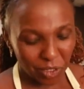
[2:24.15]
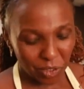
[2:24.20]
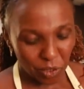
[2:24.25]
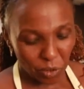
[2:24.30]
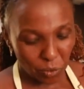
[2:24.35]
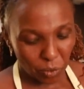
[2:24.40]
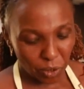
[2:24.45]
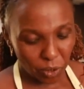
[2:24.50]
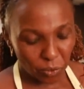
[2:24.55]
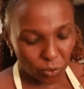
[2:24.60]

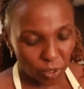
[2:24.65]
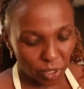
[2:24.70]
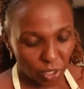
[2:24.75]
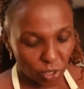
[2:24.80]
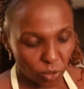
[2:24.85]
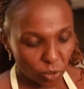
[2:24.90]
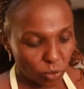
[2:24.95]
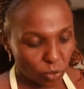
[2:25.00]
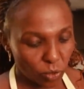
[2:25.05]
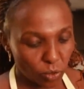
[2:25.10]
So what we
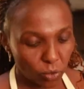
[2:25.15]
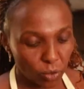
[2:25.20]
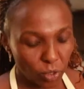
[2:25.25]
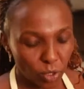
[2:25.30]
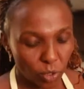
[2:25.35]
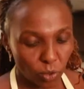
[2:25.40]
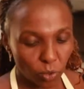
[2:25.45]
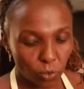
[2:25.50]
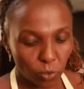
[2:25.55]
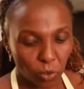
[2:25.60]
need to do
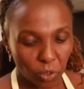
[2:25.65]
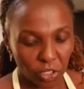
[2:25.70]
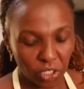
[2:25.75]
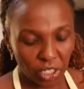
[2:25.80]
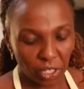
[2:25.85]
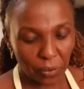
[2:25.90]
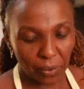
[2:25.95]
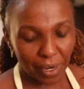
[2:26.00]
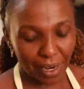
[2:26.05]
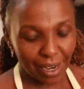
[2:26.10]
is to
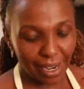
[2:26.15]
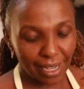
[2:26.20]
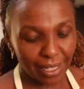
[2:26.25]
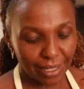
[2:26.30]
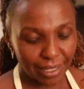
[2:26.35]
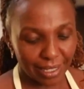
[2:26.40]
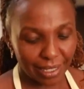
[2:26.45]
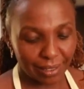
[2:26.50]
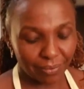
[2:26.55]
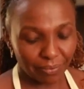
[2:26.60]
wash our
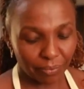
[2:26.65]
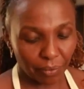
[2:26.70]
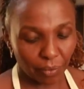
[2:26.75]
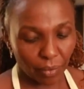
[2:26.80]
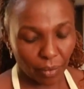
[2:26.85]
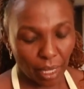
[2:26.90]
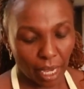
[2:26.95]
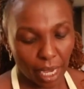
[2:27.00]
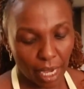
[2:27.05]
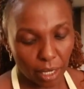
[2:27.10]
hands
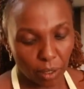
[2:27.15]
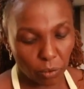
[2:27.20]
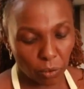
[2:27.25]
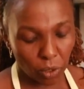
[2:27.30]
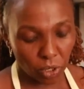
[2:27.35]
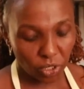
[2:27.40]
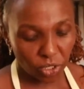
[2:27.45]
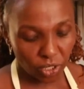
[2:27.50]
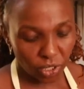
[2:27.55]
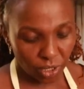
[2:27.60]
and
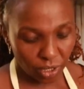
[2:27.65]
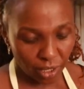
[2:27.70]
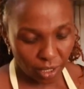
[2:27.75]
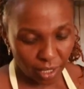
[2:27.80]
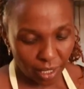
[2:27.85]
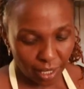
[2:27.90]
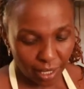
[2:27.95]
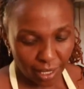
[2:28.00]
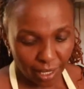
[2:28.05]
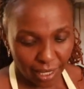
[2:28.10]
wash
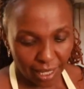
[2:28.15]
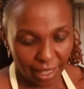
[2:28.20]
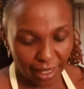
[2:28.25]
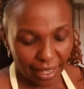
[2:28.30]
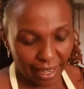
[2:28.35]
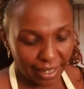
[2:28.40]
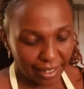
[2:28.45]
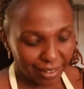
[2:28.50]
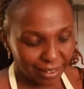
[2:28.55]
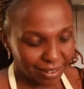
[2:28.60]

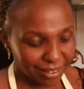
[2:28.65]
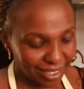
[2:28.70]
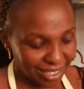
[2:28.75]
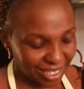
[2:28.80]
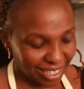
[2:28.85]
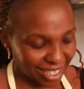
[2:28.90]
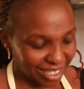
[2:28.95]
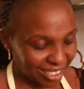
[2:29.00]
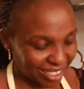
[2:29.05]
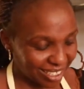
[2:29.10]
the
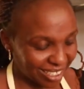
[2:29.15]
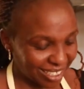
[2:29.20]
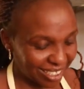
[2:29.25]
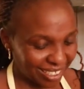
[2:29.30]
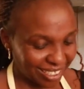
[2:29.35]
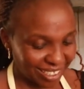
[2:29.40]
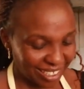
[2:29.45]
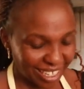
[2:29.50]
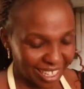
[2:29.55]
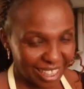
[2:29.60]
ingredients,
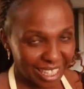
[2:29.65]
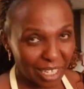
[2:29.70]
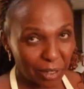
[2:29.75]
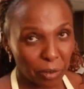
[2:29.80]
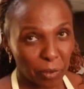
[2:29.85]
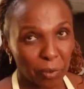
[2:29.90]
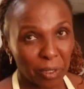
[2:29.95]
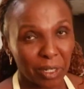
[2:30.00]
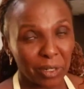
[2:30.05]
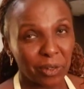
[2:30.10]
and
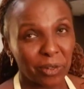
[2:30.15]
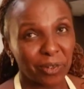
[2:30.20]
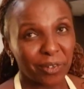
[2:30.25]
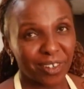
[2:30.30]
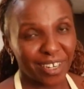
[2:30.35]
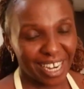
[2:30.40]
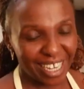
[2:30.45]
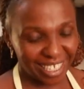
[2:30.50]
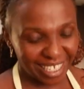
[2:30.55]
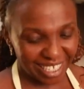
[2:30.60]
then we will go
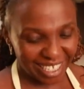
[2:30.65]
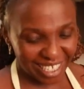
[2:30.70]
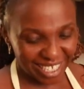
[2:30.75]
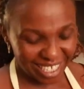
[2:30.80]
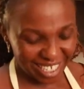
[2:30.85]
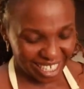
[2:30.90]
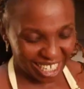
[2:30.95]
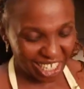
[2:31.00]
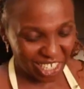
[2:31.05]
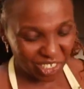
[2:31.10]
right
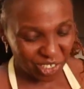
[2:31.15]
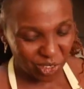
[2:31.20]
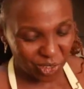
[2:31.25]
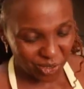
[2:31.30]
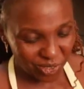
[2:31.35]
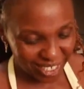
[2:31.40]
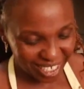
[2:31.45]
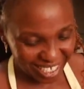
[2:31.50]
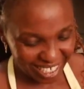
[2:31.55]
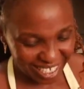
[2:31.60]

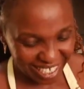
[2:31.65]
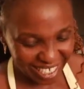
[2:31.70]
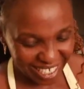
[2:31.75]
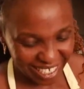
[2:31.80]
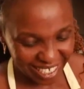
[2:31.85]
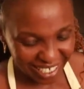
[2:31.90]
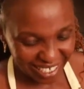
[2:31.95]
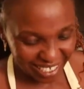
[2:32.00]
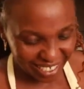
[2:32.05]
into it.